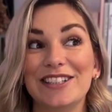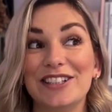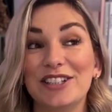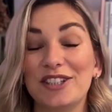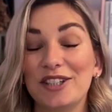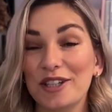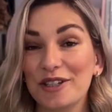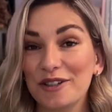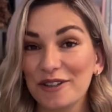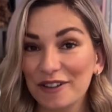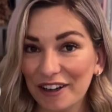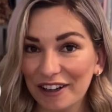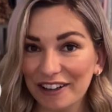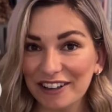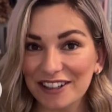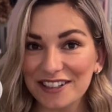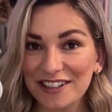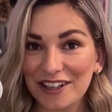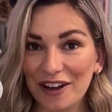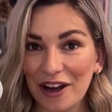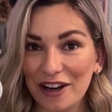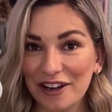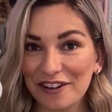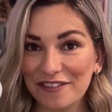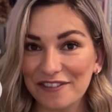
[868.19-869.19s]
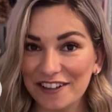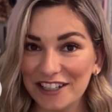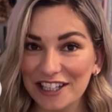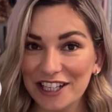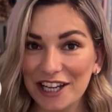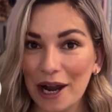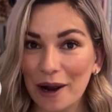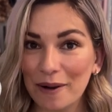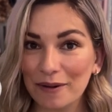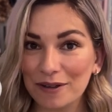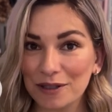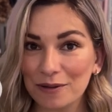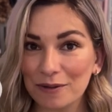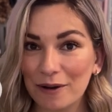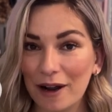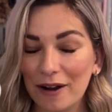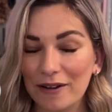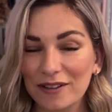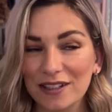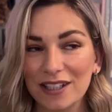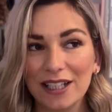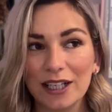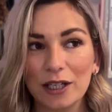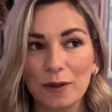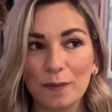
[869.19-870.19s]
Do you like this kind of video as well?
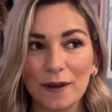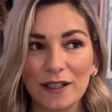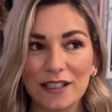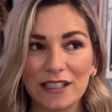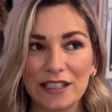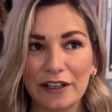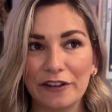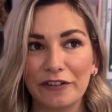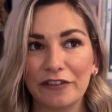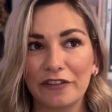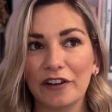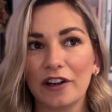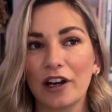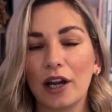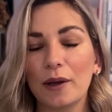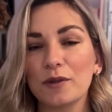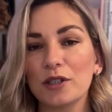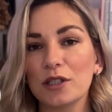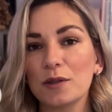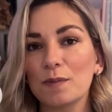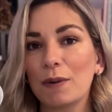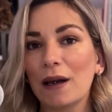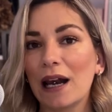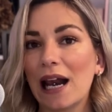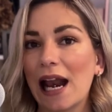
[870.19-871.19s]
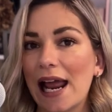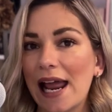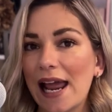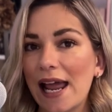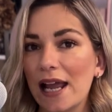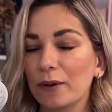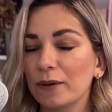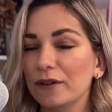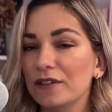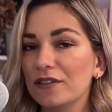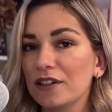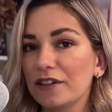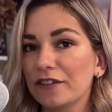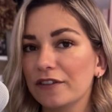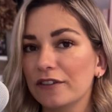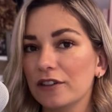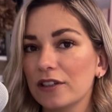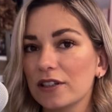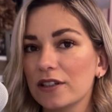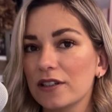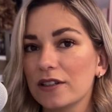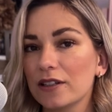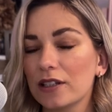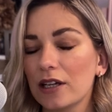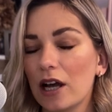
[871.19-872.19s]
It's a little bit different. I'm just playing with
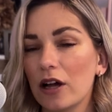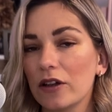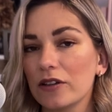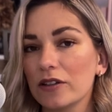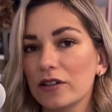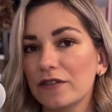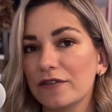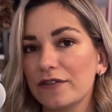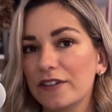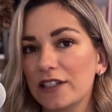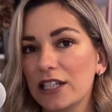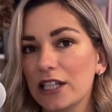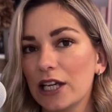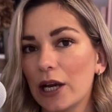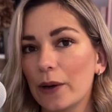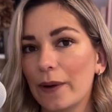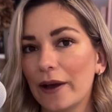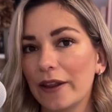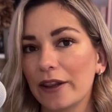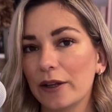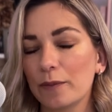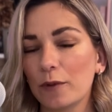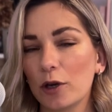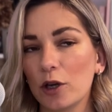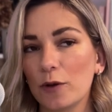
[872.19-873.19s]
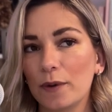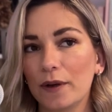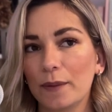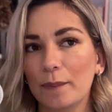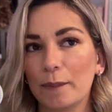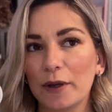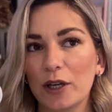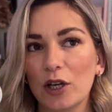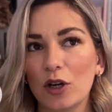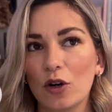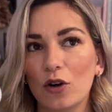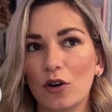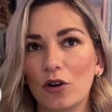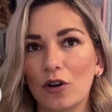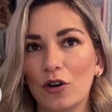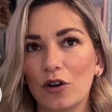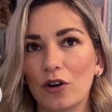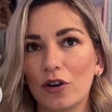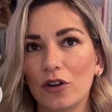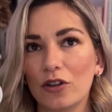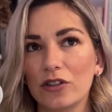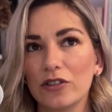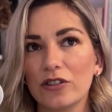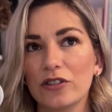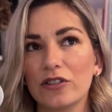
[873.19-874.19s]
different styles of video at the moment
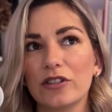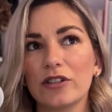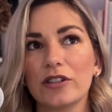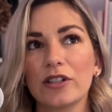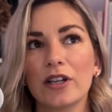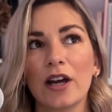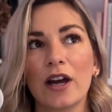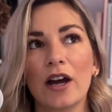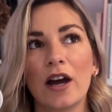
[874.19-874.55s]
because